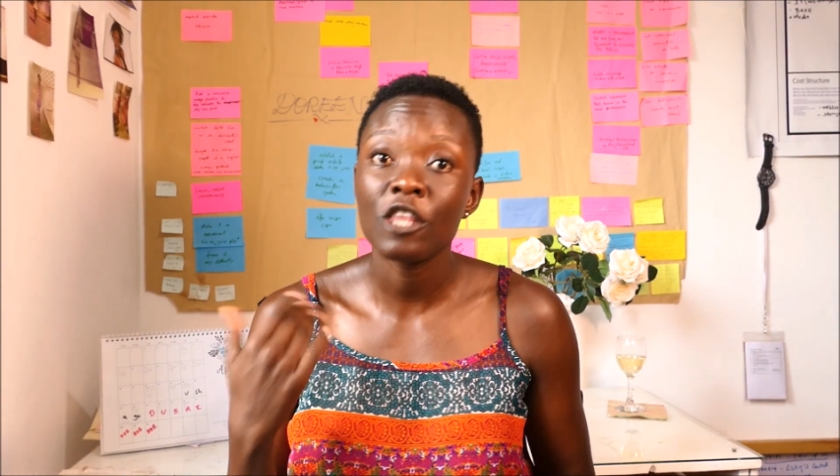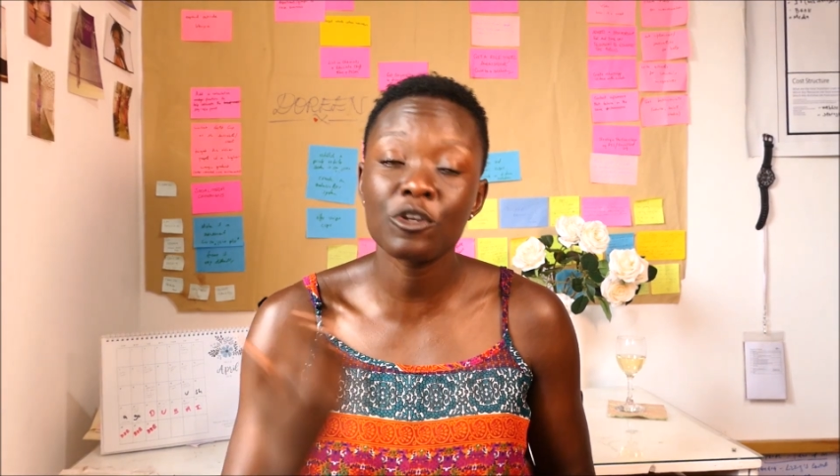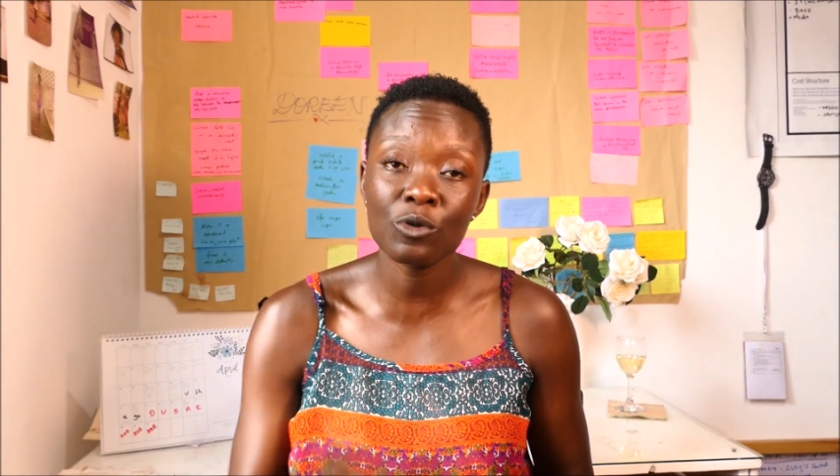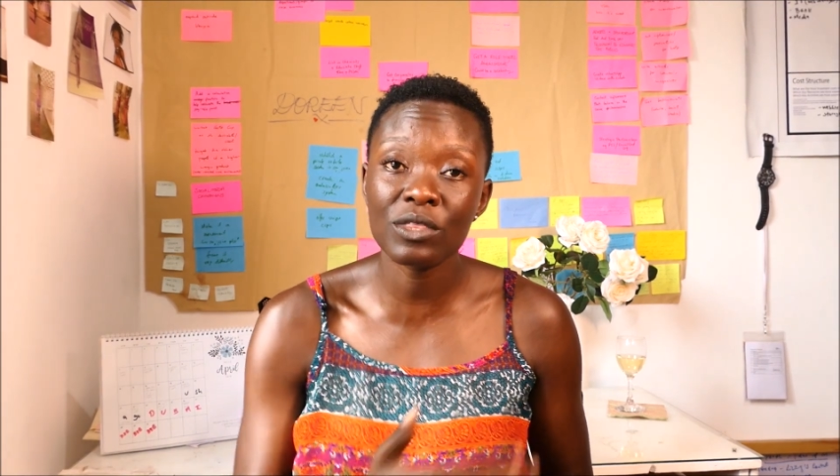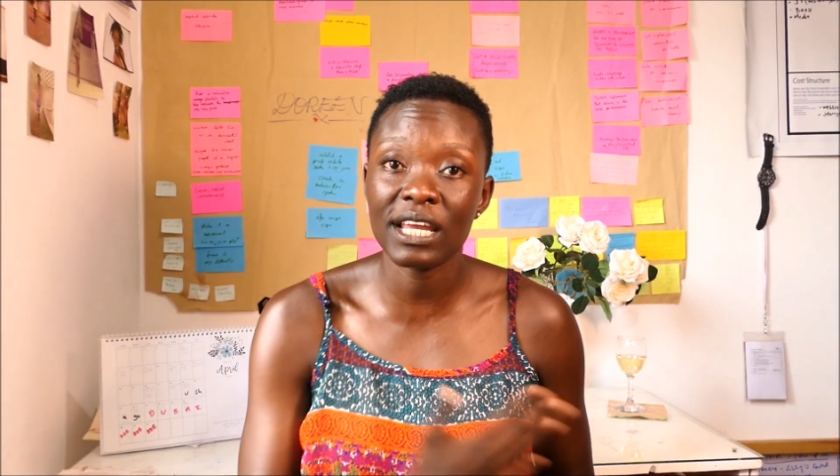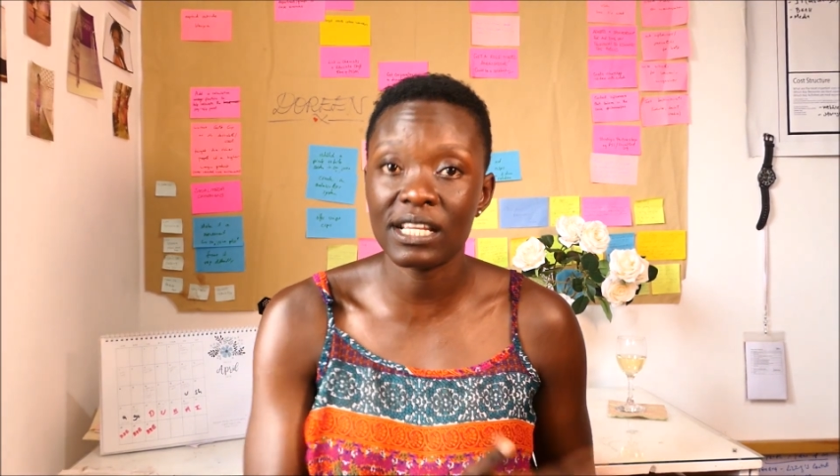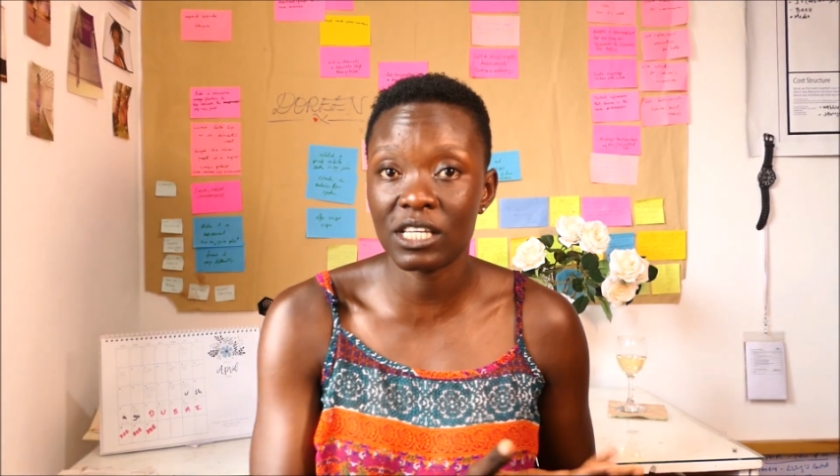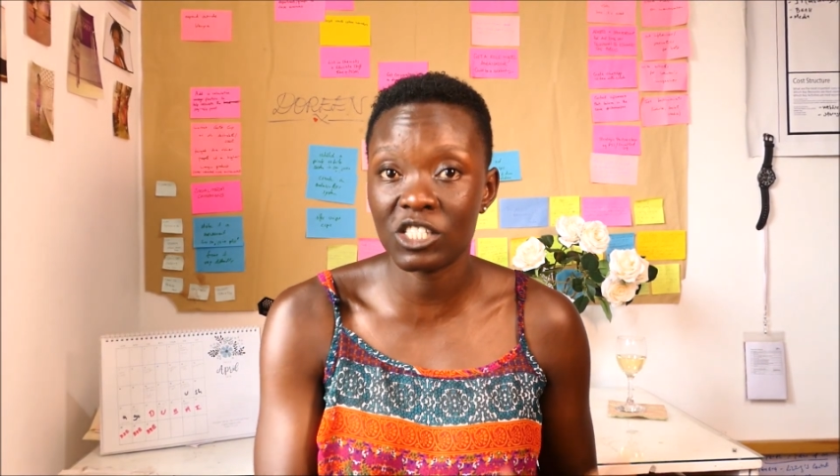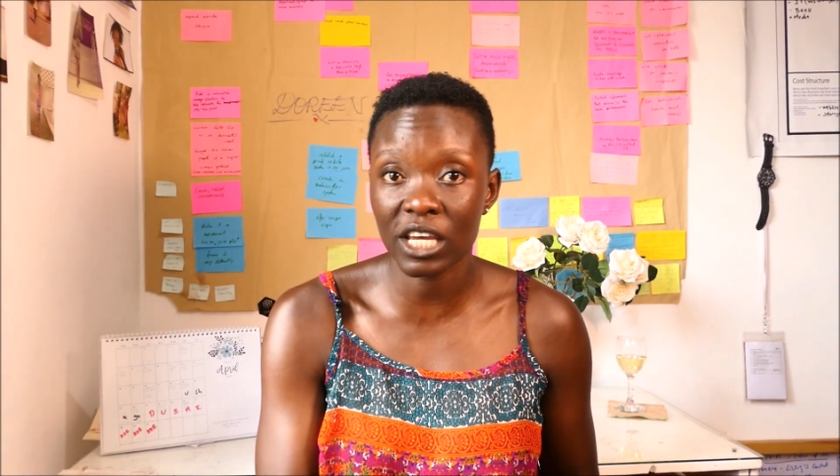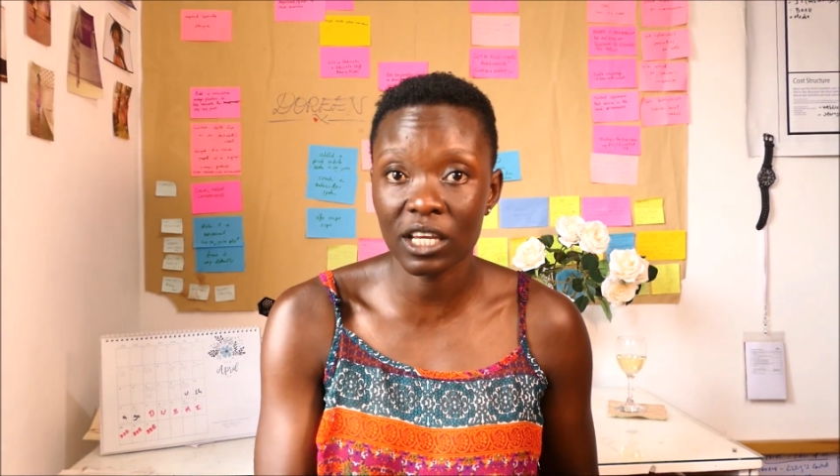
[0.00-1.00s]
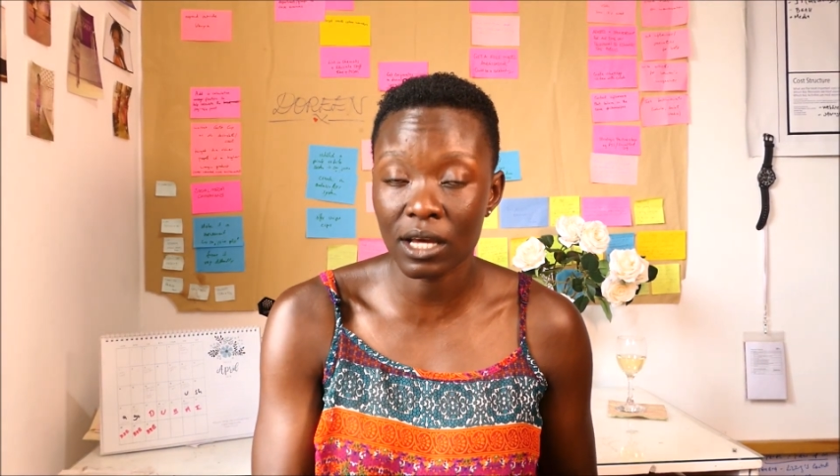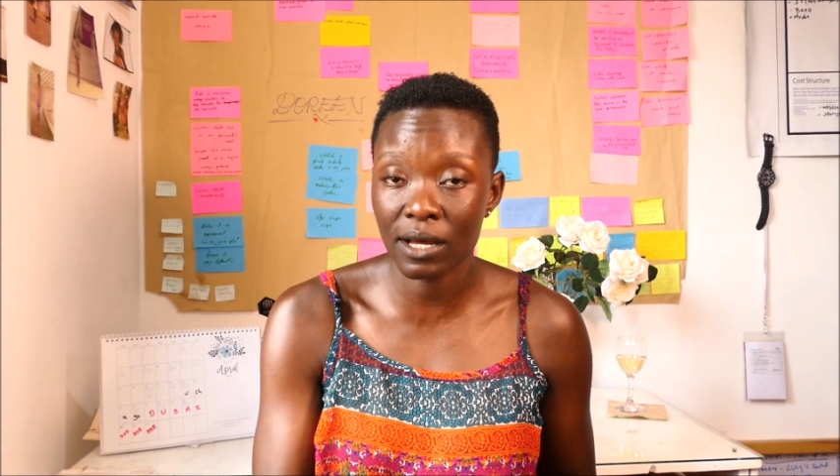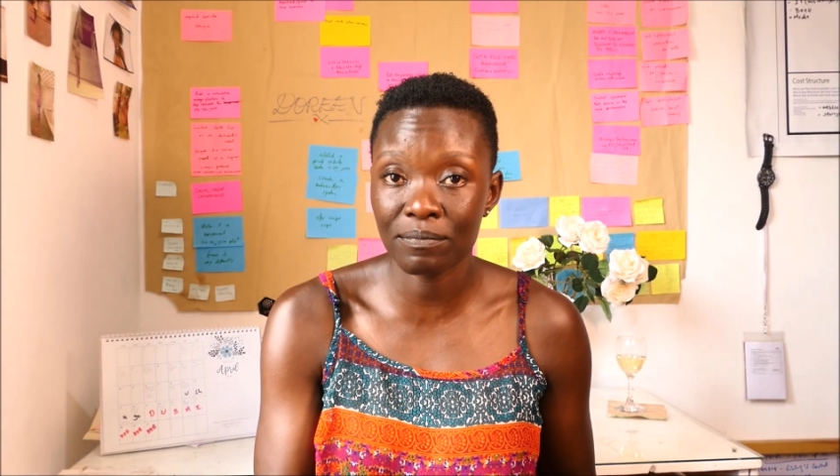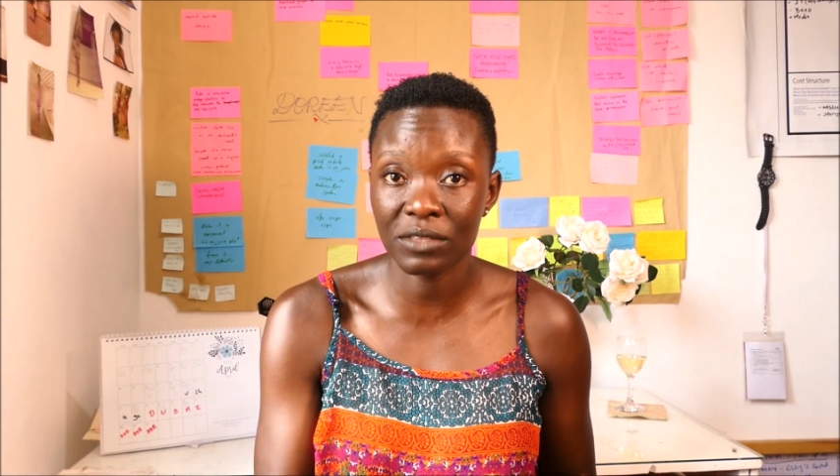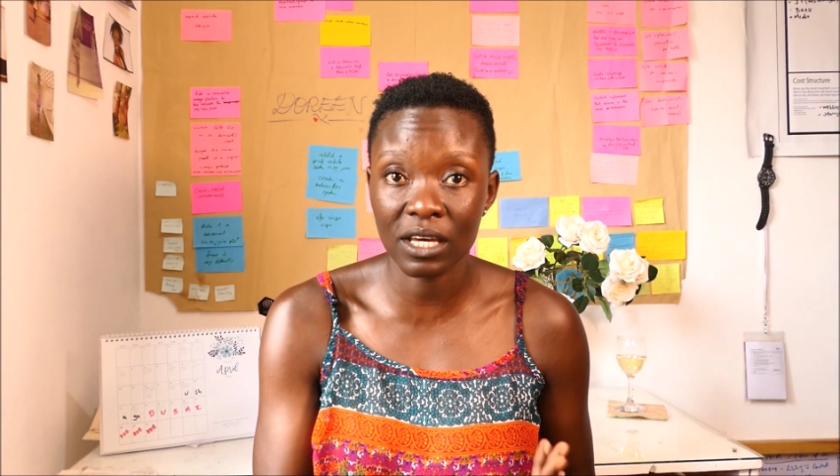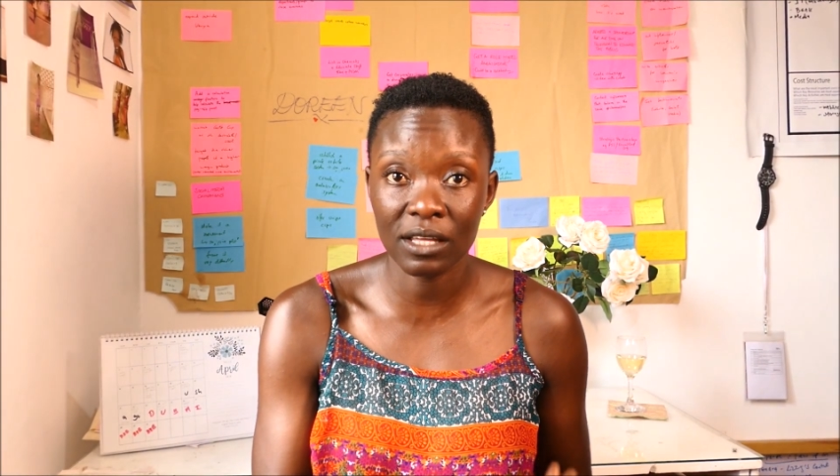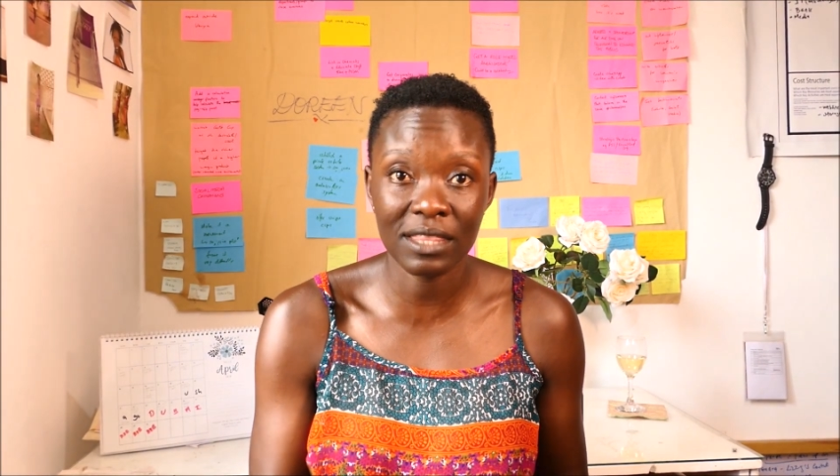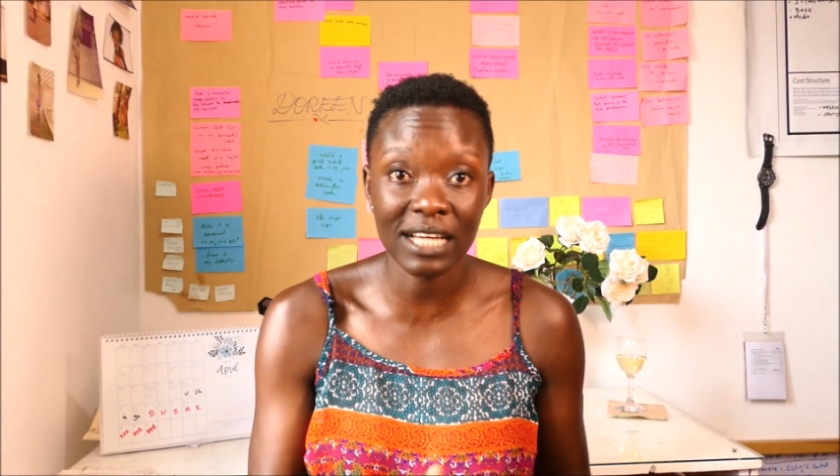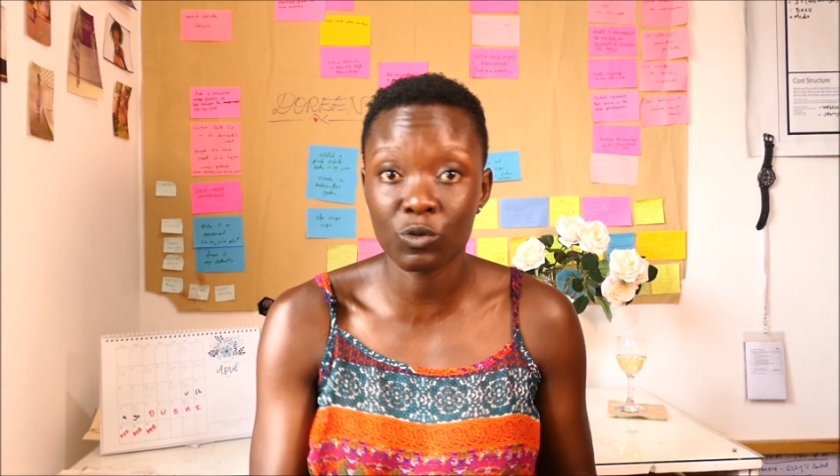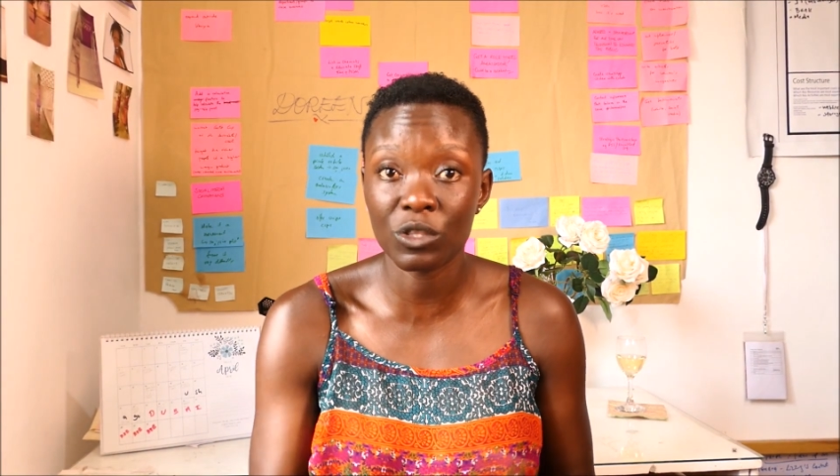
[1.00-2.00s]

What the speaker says: through that